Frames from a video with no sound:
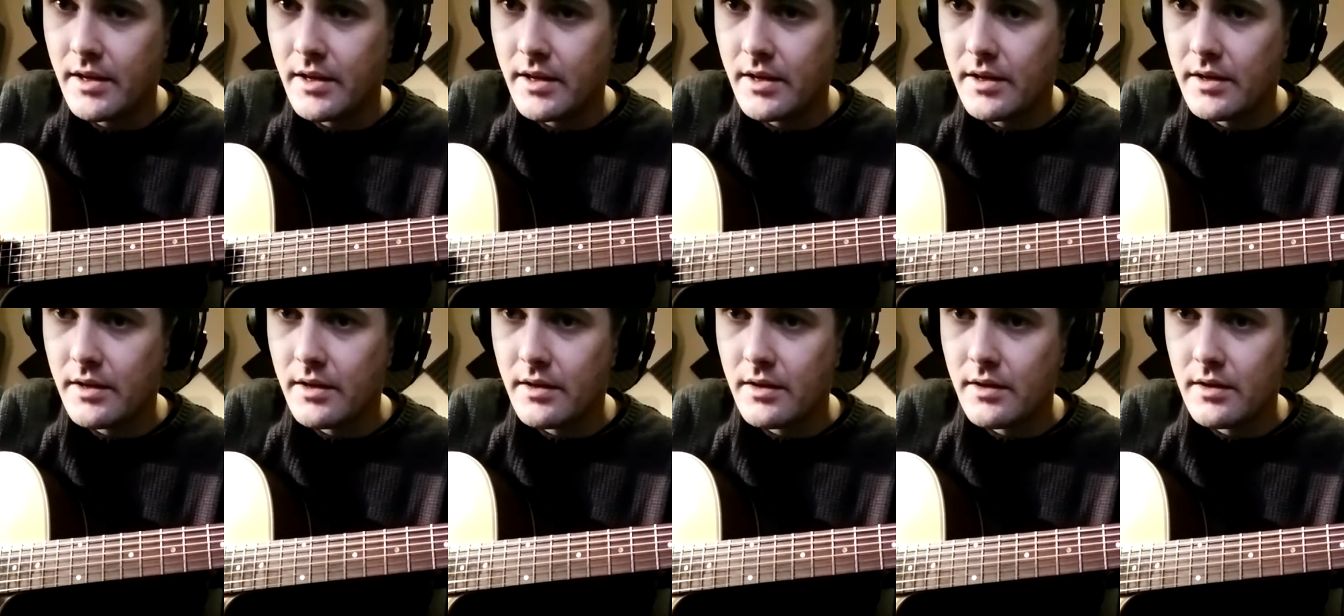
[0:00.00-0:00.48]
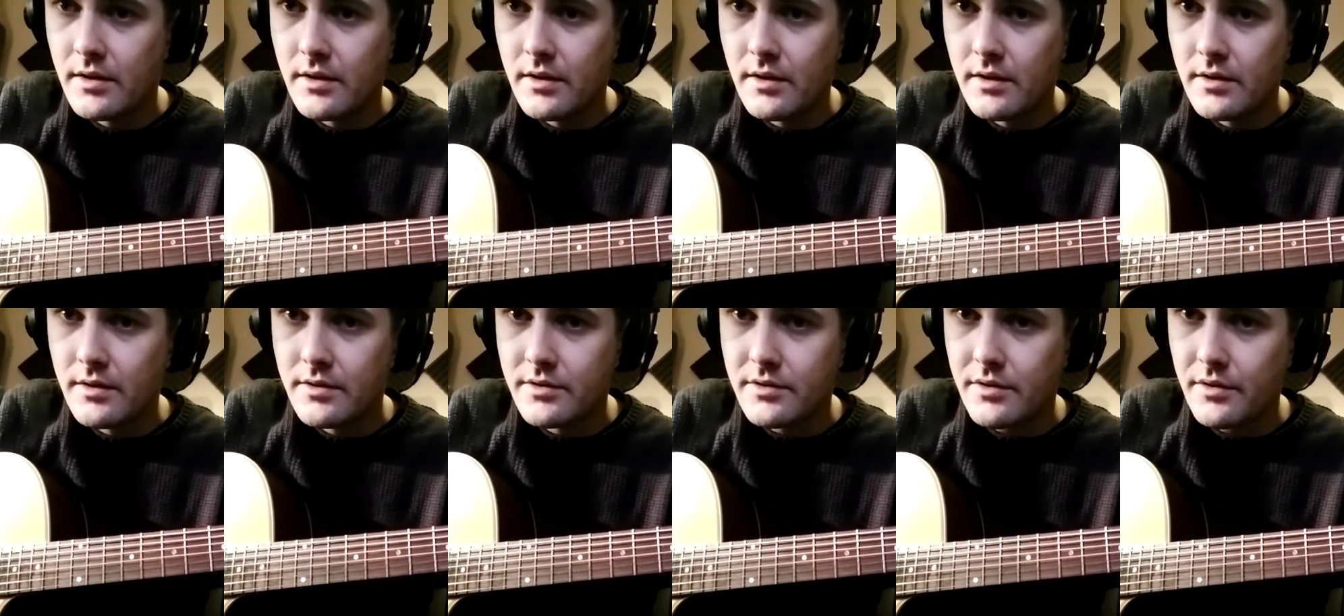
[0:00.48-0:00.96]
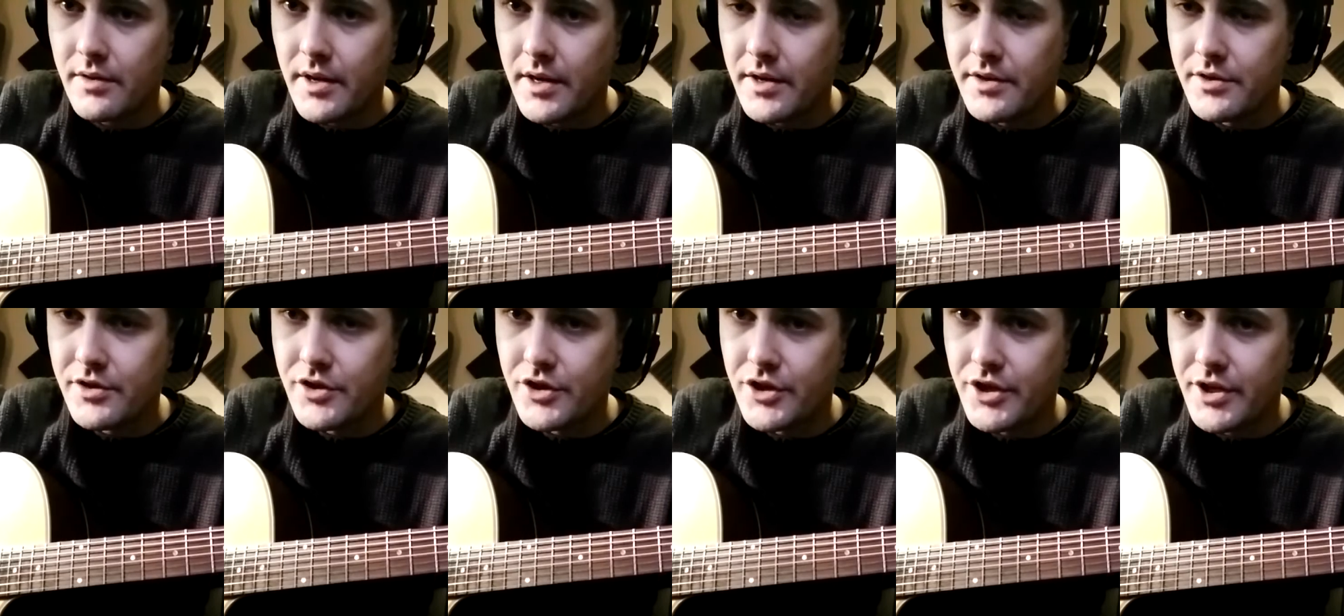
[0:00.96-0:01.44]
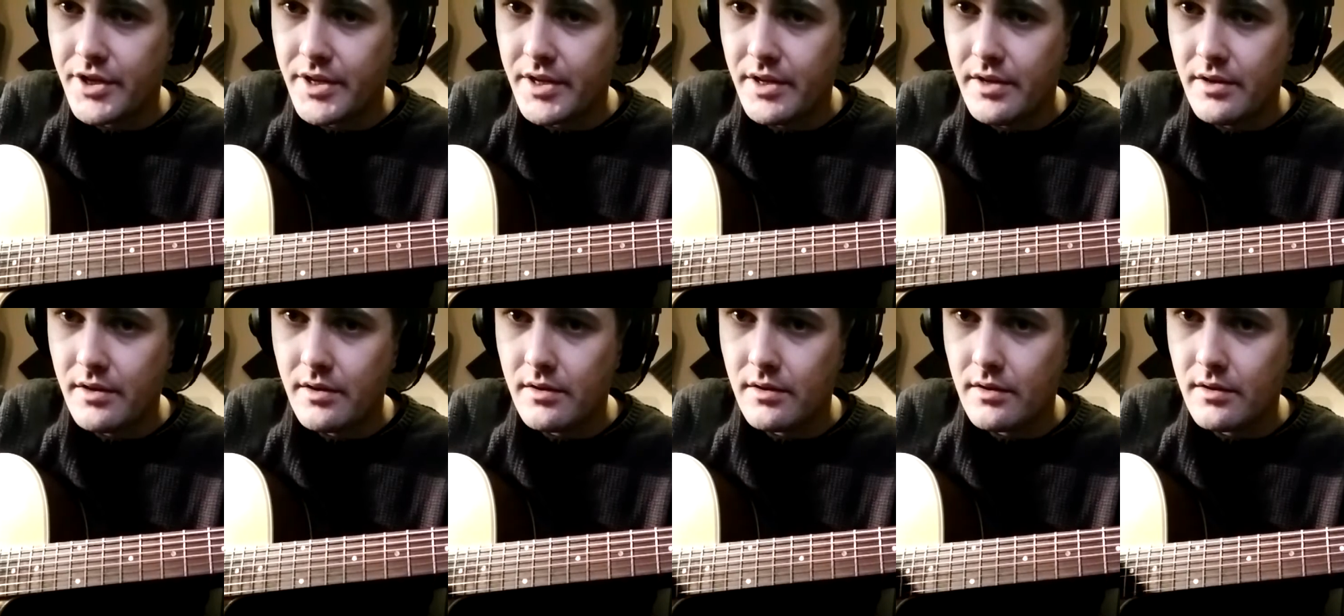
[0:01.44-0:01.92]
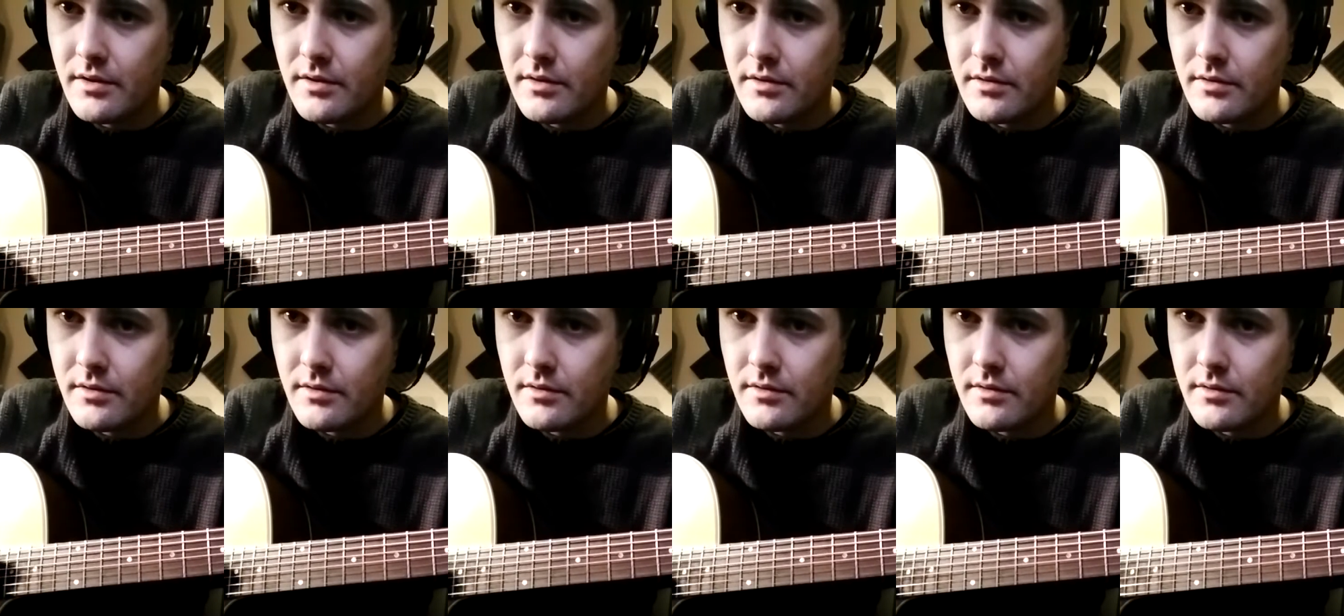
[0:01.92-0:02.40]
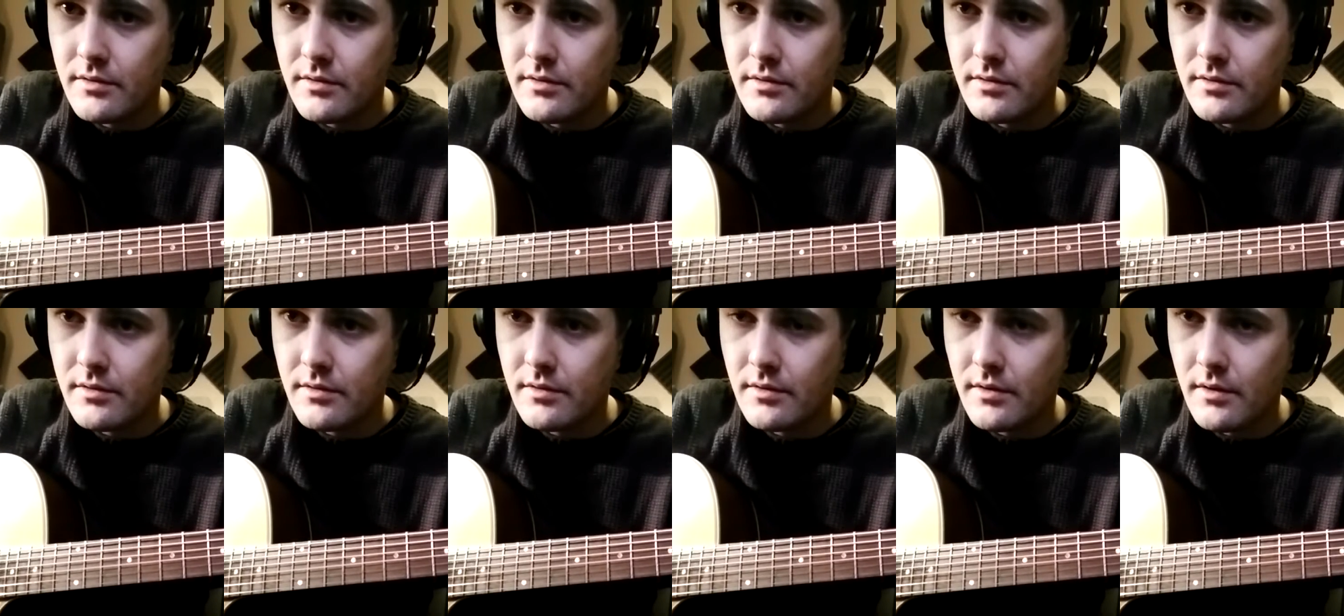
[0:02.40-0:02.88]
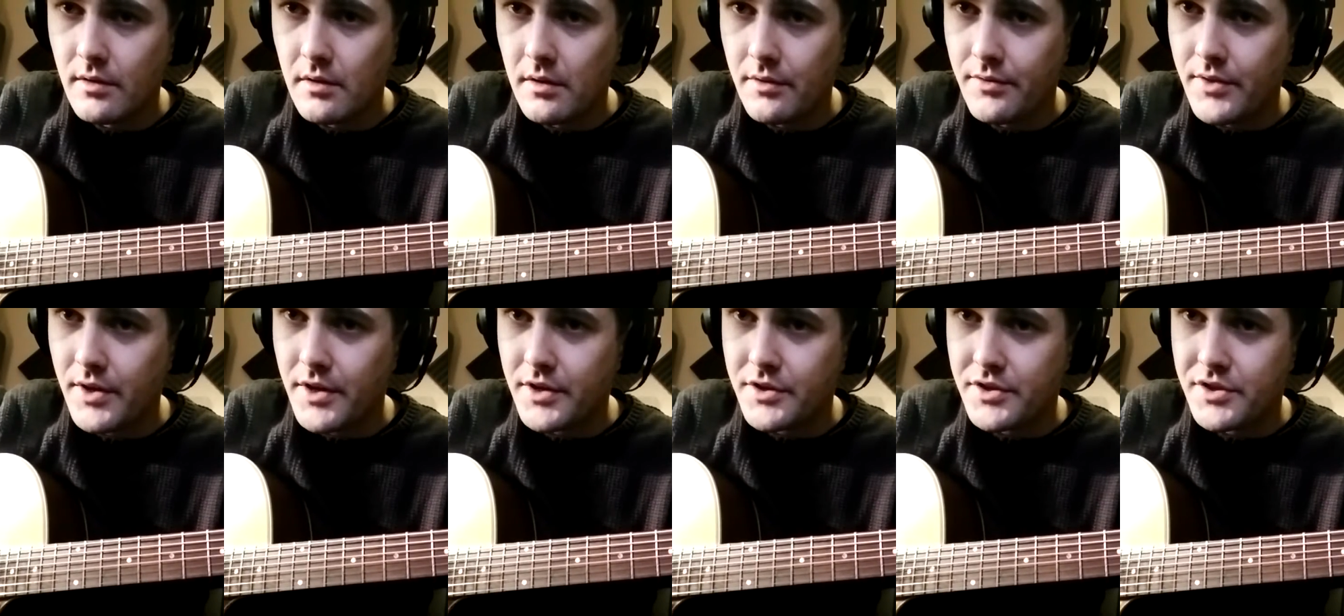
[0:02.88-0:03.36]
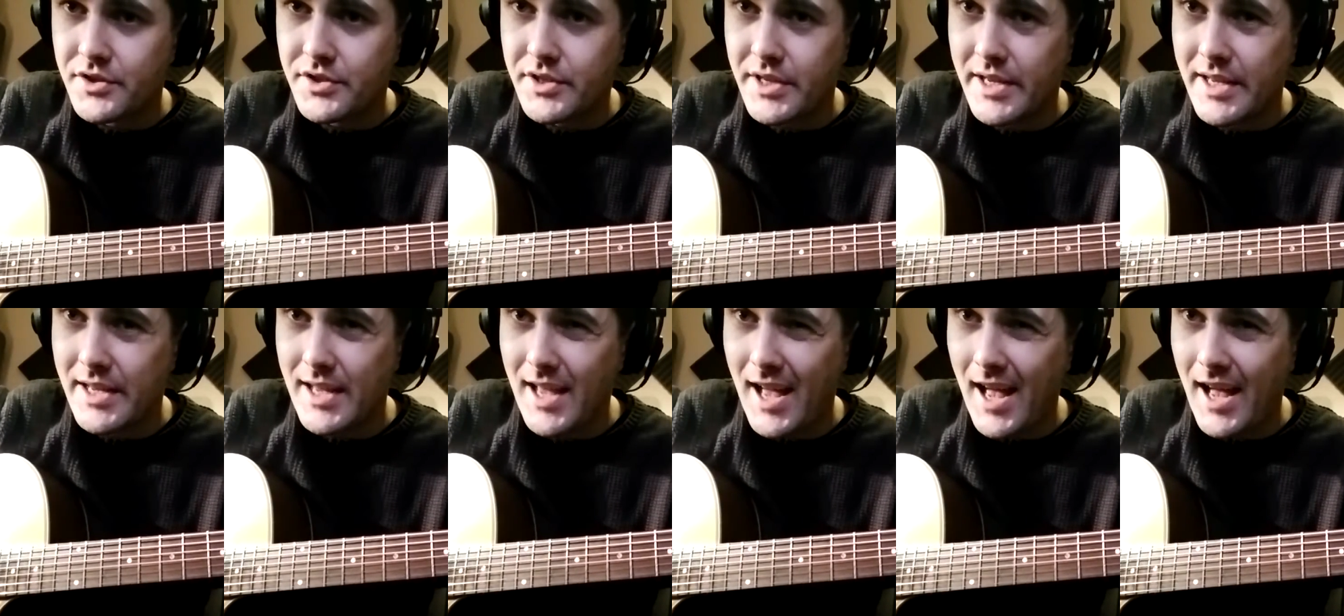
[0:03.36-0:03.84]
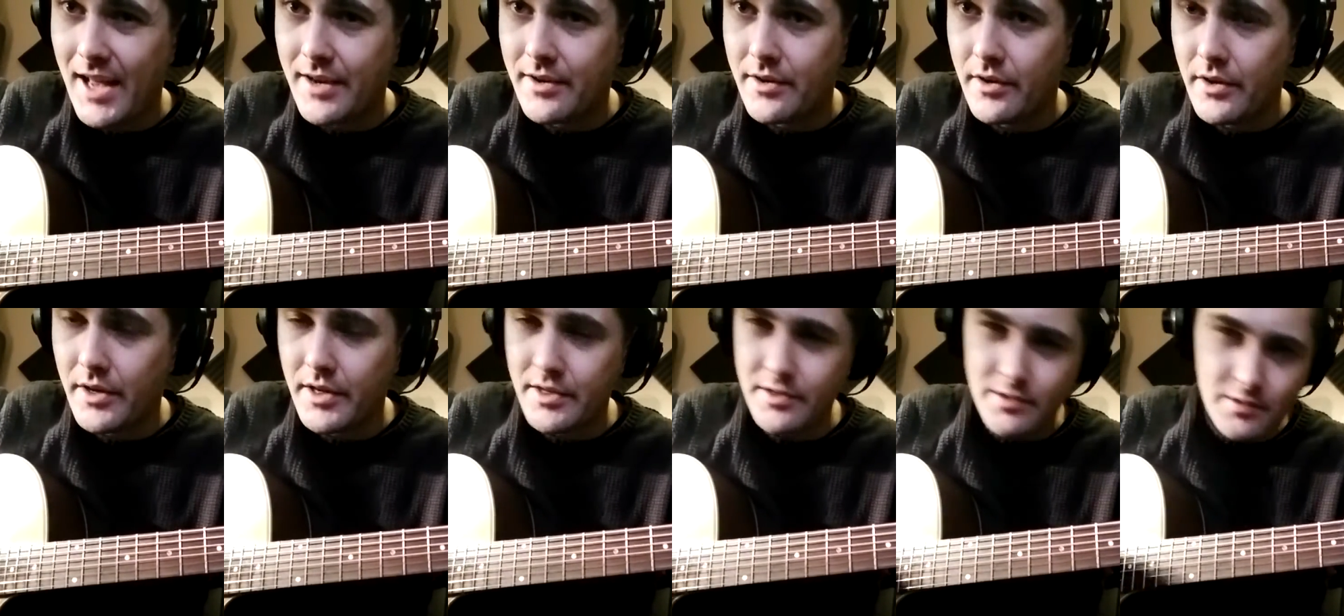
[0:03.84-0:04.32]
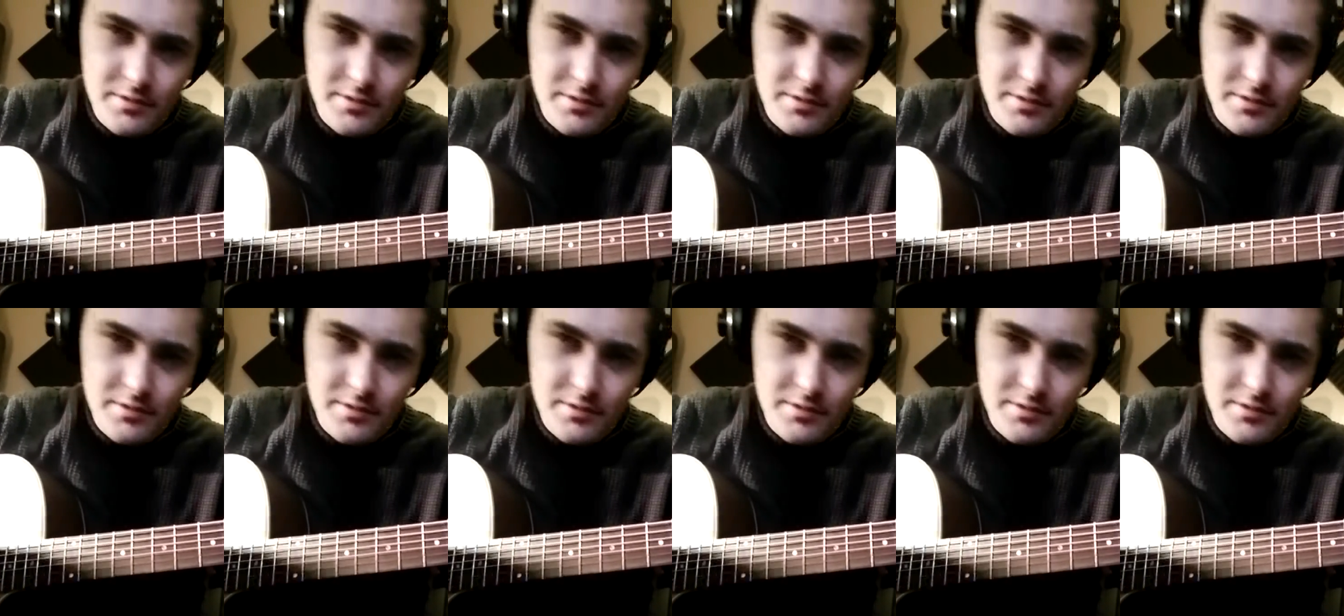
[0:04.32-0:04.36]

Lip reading: So there's G, and there's C add 9.